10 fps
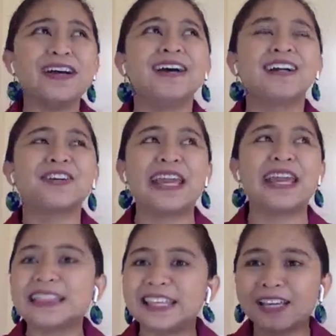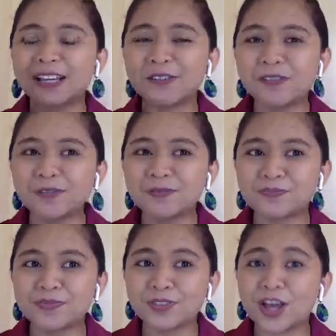creating
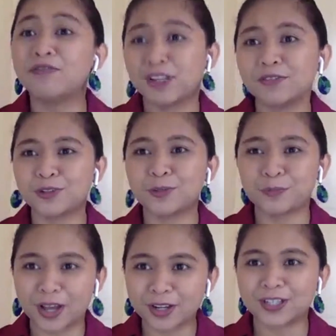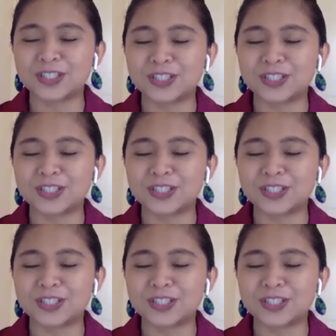novel food products